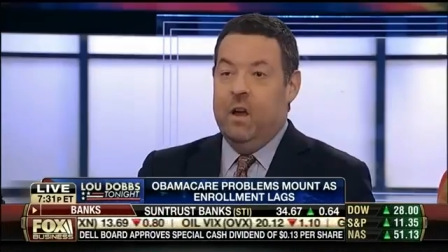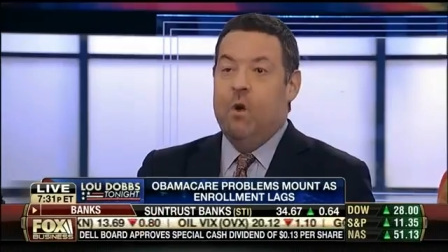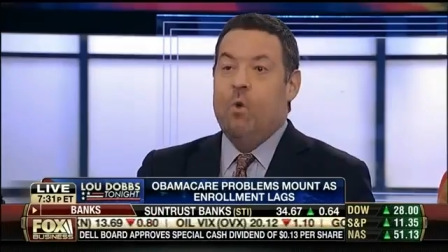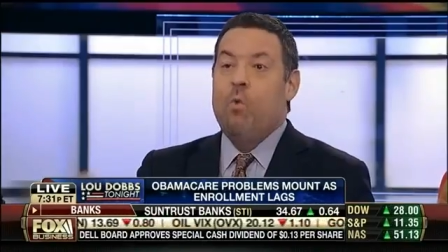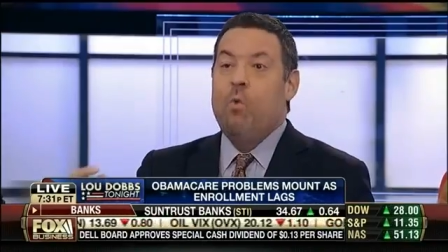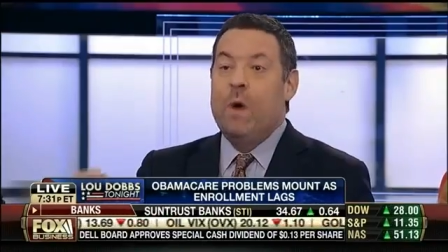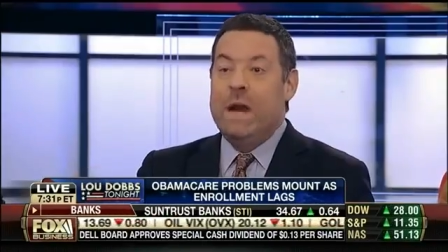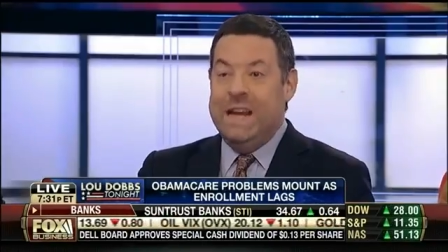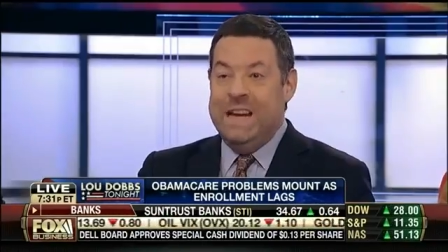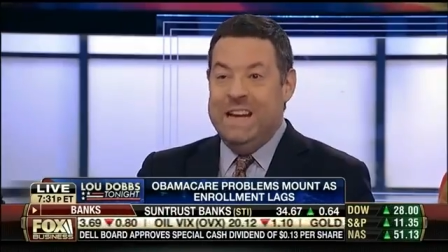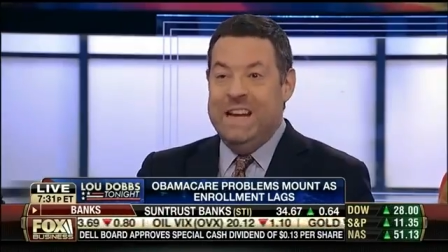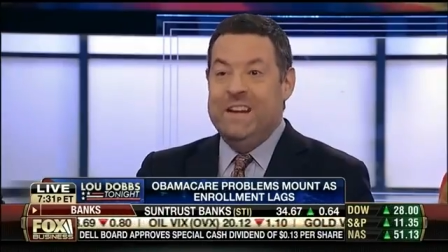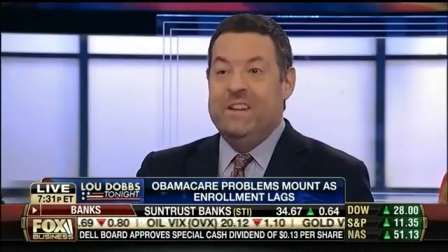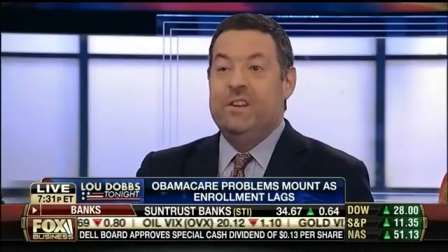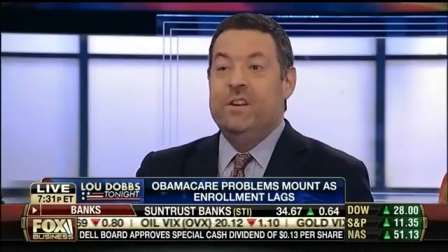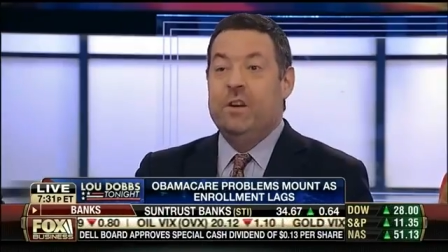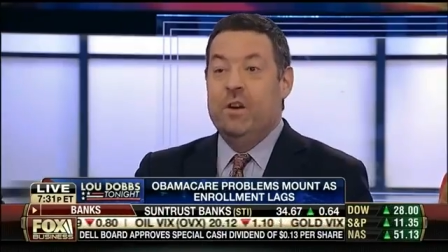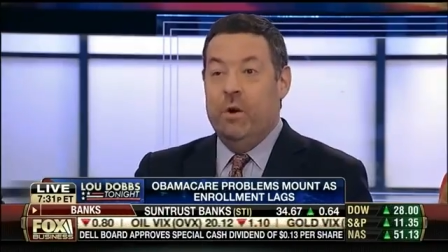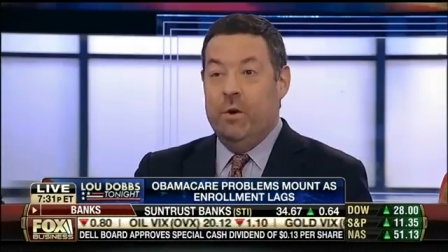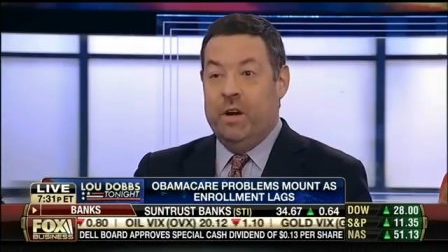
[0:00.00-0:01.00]
we need to
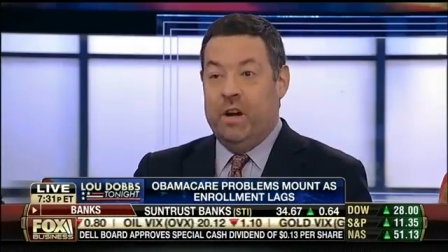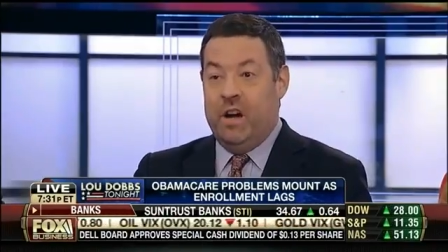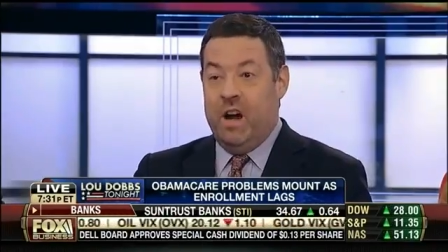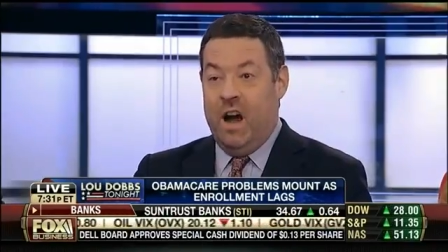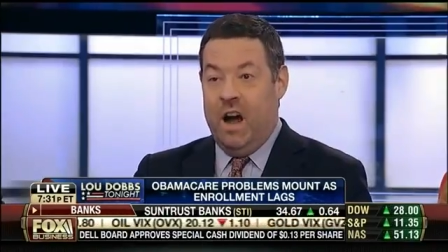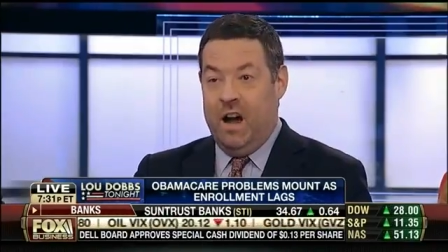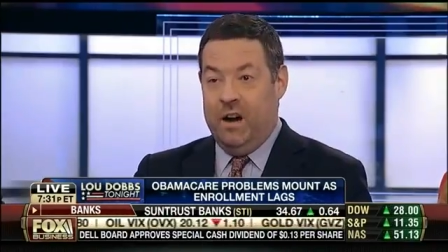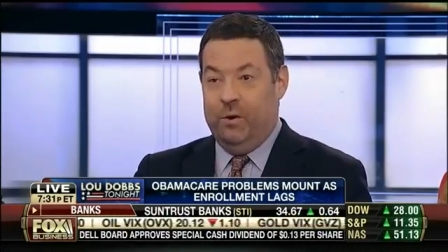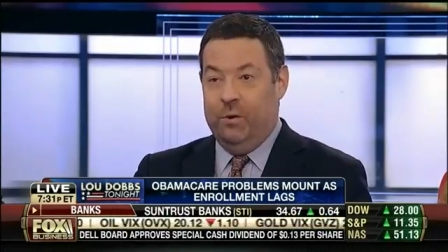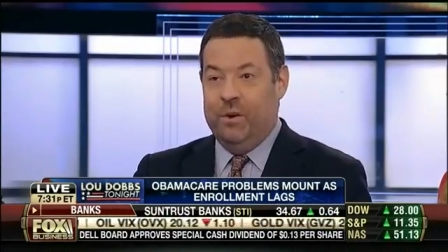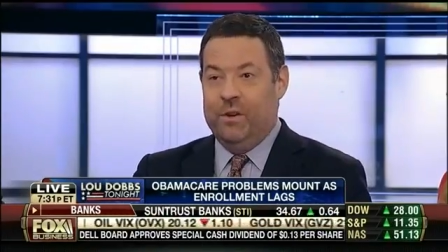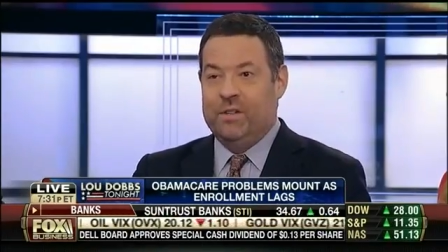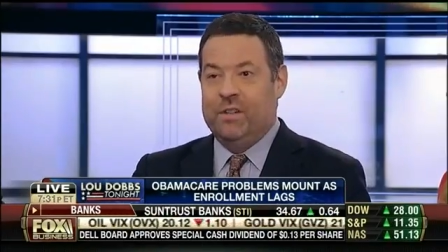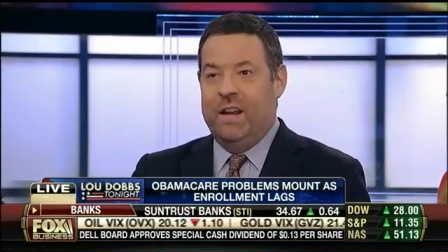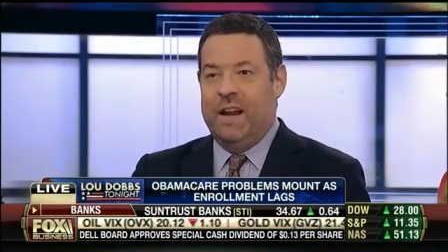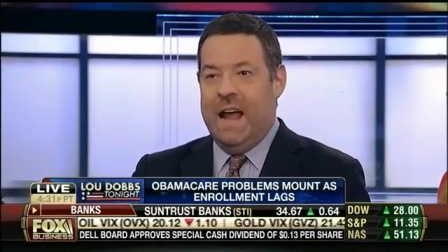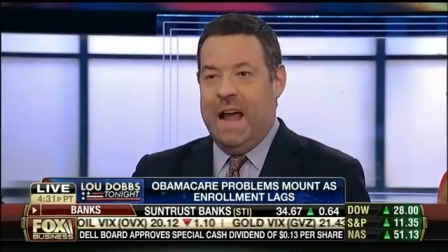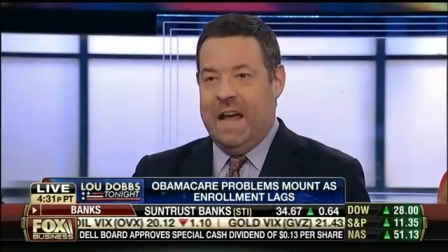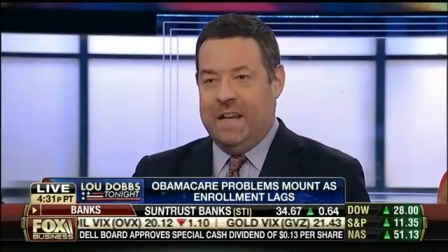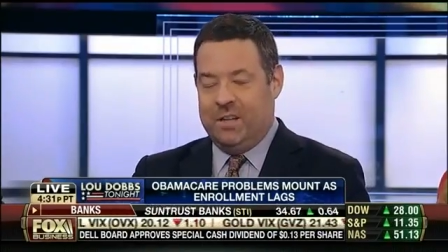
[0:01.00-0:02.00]
go to Congress and
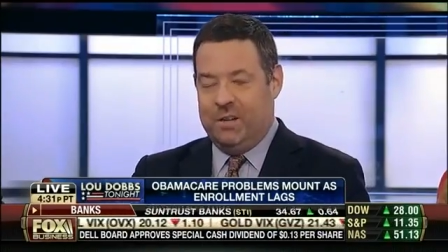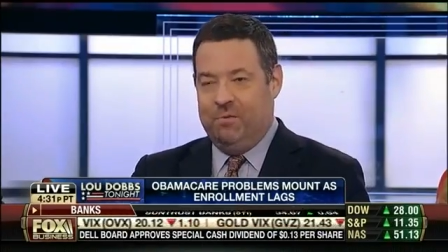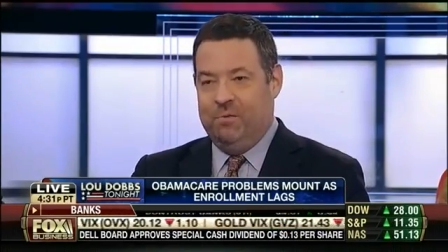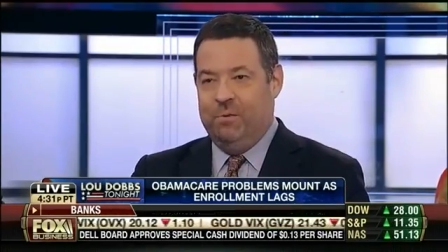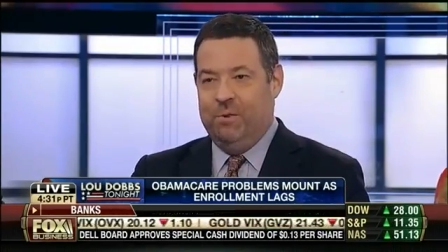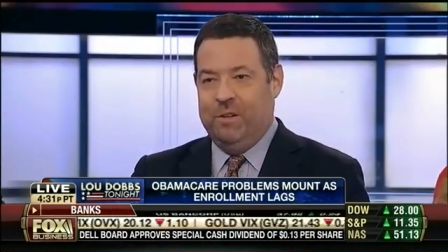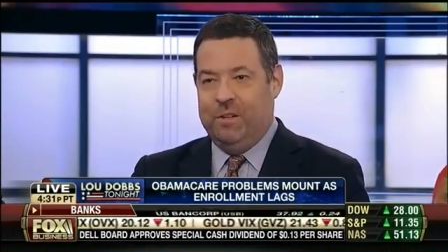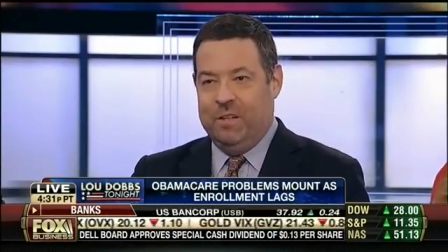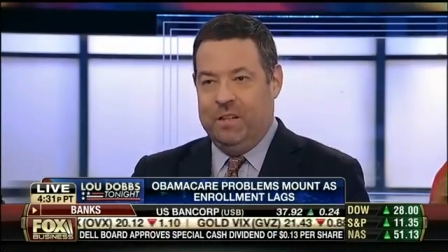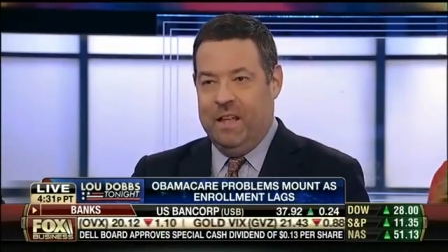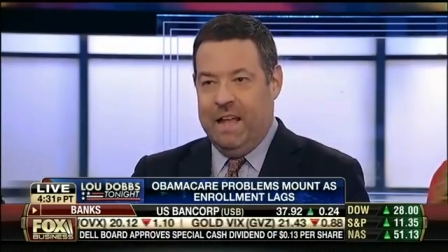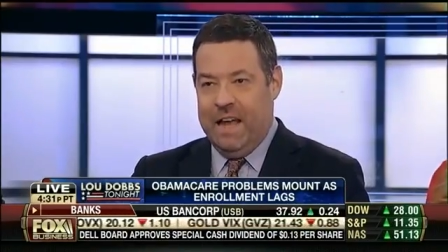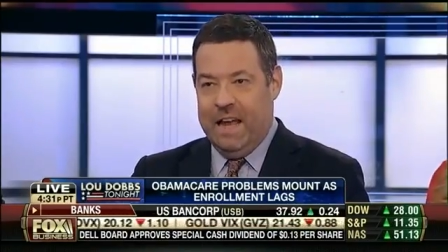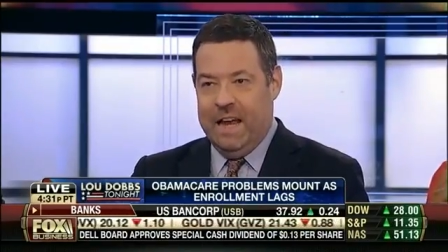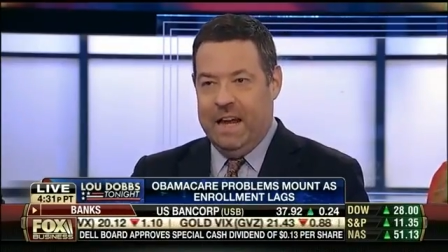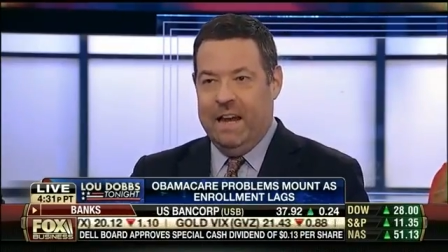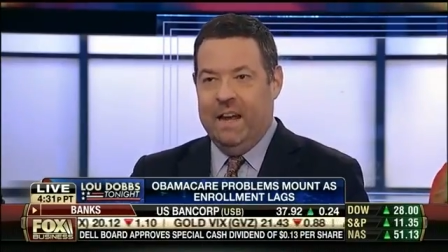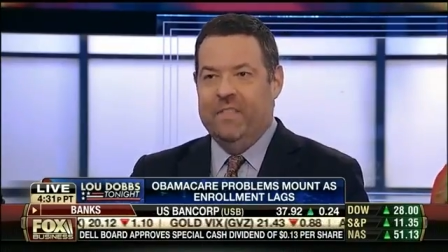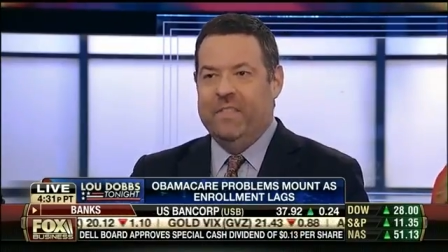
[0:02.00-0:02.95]
ask for a delay?